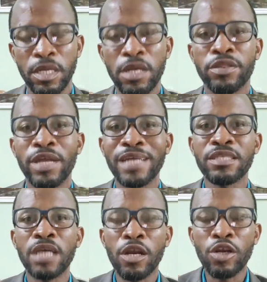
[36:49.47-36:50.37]
That's
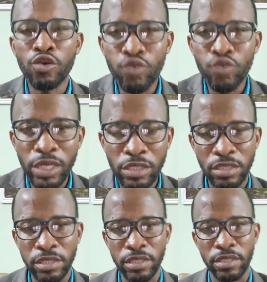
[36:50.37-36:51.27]
a courageous
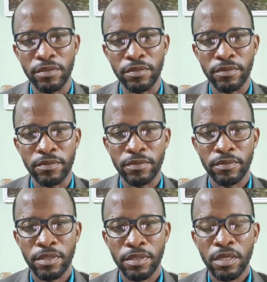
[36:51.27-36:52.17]
leader.
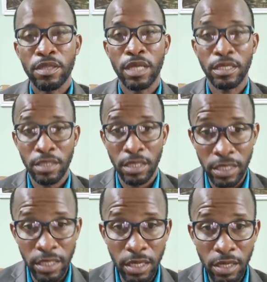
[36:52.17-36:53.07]
That's a
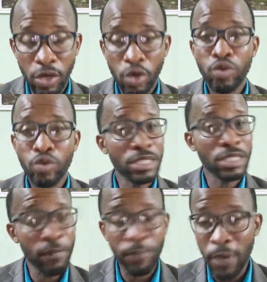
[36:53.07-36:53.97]
leader who doesn't have
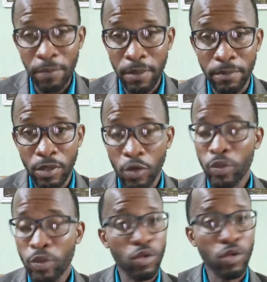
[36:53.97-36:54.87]
a problem
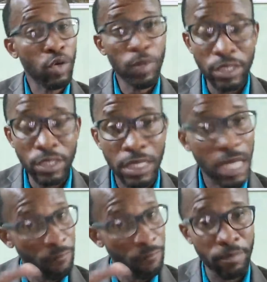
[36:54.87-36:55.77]
with the whole world saying I
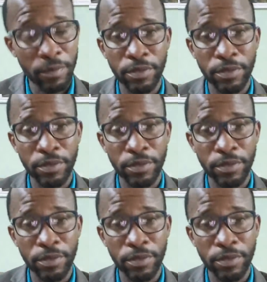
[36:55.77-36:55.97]
have a problem with